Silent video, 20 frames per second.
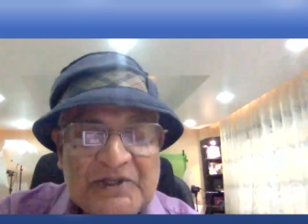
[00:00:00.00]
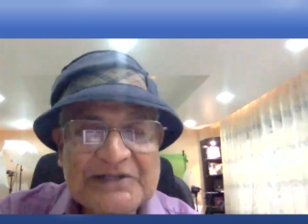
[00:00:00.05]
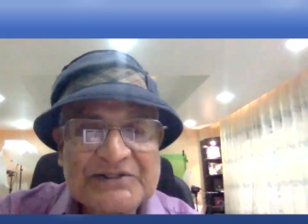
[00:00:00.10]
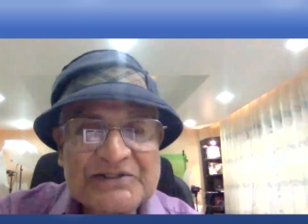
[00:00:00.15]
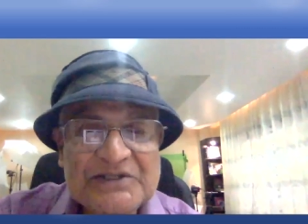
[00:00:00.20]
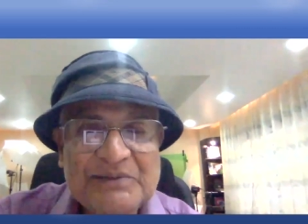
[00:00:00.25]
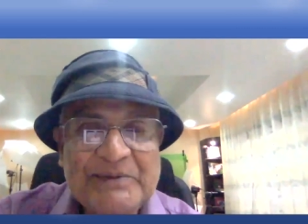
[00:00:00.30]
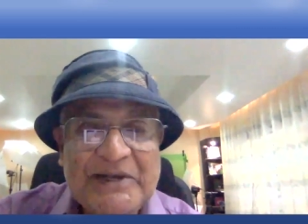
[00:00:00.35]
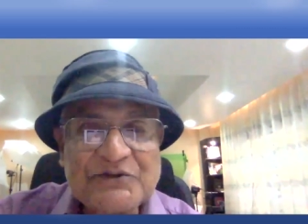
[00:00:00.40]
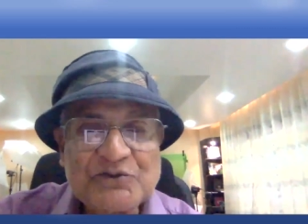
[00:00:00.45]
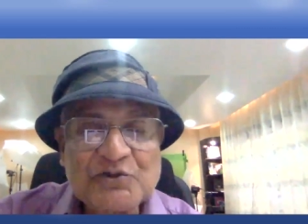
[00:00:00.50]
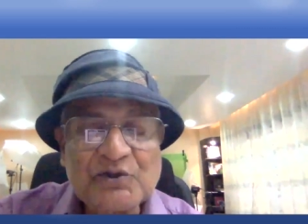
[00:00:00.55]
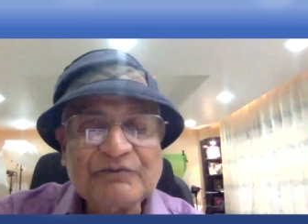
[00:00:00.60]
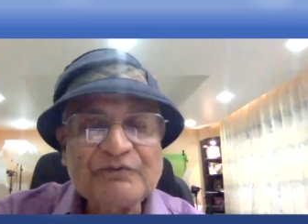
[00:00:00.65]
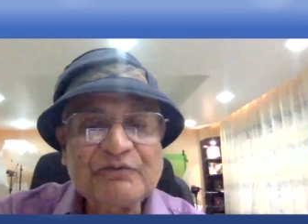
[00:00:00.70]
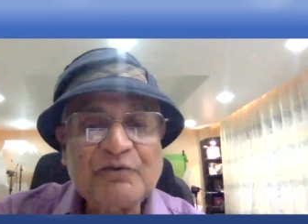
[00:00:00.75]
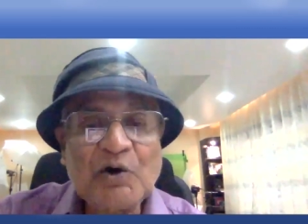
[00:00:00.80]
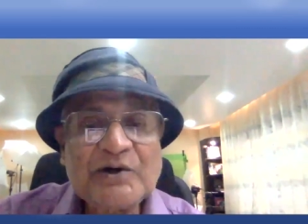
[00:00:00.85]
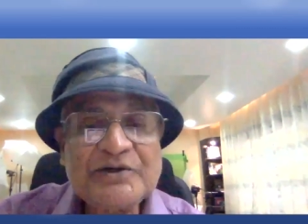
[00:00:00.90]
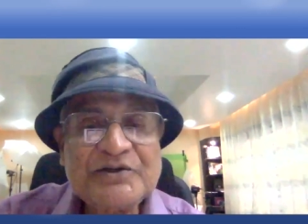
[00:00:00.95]
Just
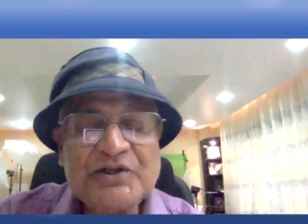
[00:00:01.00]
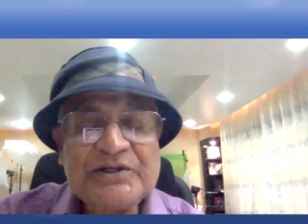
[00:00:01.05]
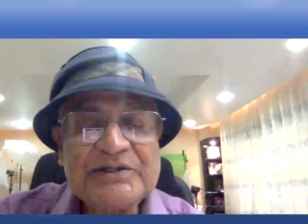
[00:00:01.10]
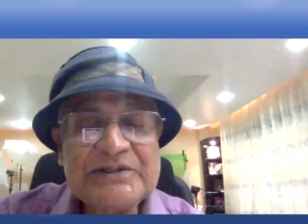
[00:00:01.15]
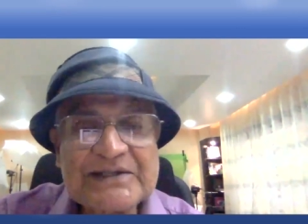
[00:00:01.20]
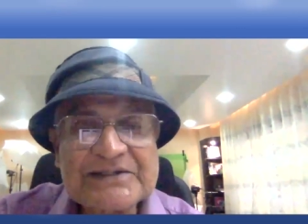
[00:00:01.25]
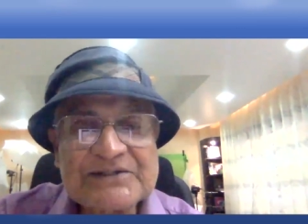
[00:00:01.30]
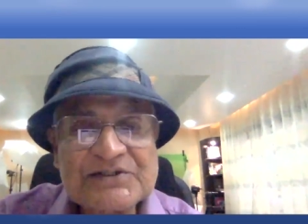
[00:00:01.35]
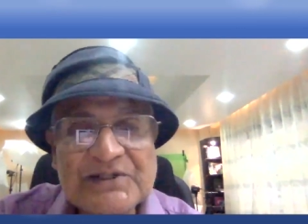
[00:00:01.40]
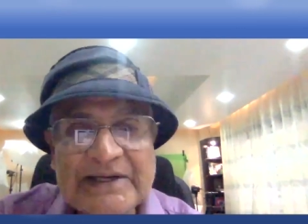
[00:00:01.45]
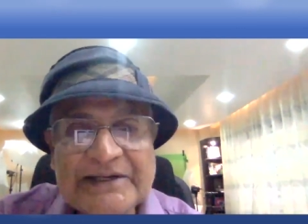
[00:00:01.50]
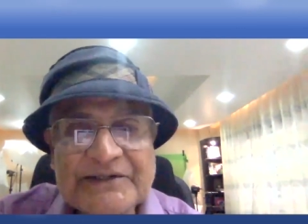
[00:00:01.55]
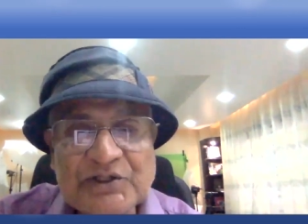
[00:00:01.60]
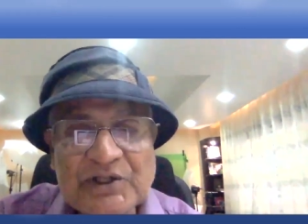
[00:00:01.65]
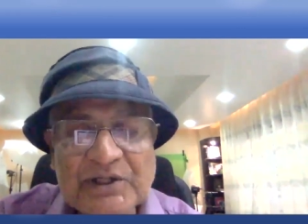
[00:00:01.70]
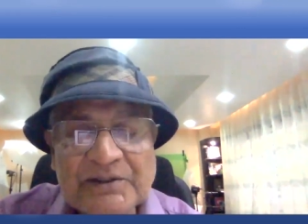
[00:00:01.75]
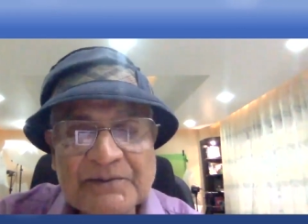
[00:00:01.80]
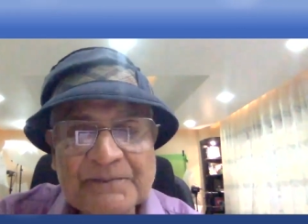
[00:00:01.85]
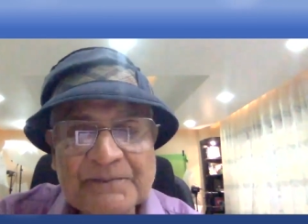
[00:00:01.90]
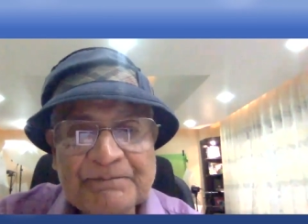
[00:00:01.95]
imagine, 40 years
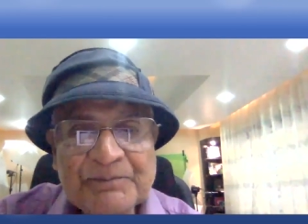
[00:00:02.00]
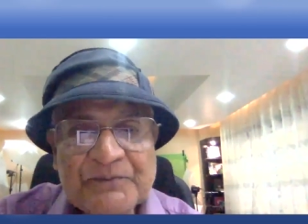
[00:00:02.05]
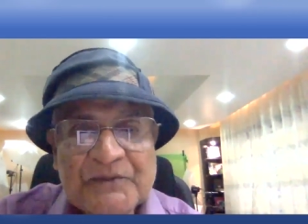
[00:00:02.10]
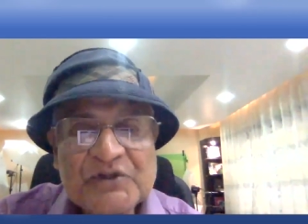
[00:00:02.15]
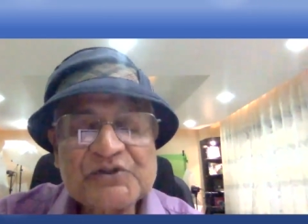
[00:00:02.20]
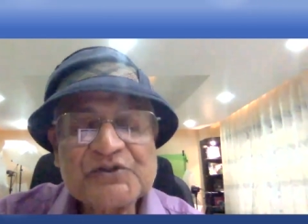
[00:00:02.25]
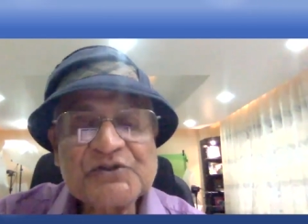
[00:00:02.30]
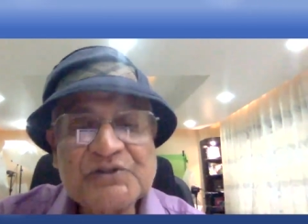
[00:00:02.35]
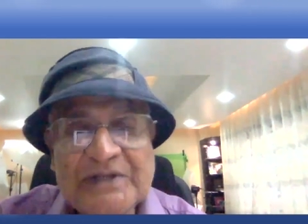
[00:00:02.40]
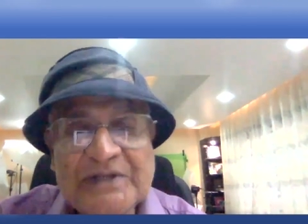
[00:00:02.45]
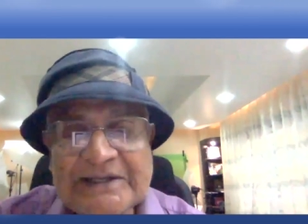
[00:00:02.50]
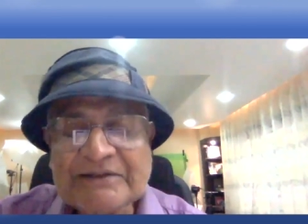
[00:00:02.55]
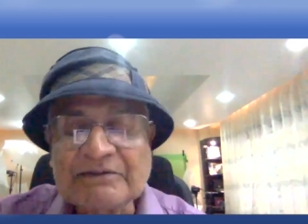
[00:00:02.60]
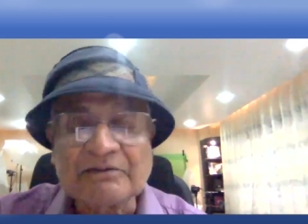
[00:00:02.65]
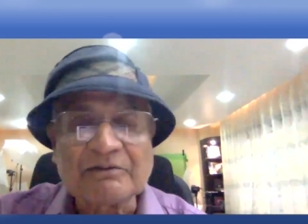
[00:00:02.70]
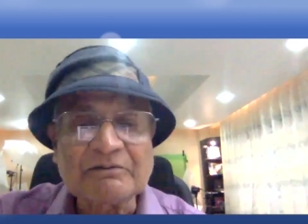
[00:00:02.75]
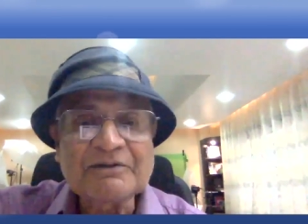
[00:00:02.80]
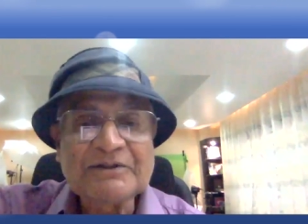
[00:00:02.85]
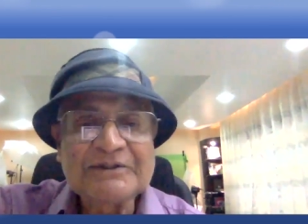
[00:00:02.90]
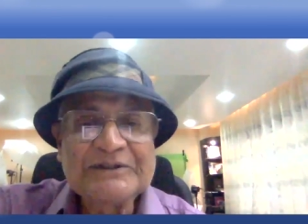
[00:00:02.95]
later,
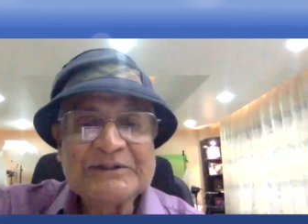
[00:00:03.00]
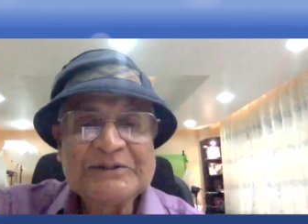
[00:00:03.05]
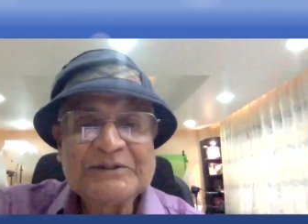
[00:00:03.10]
still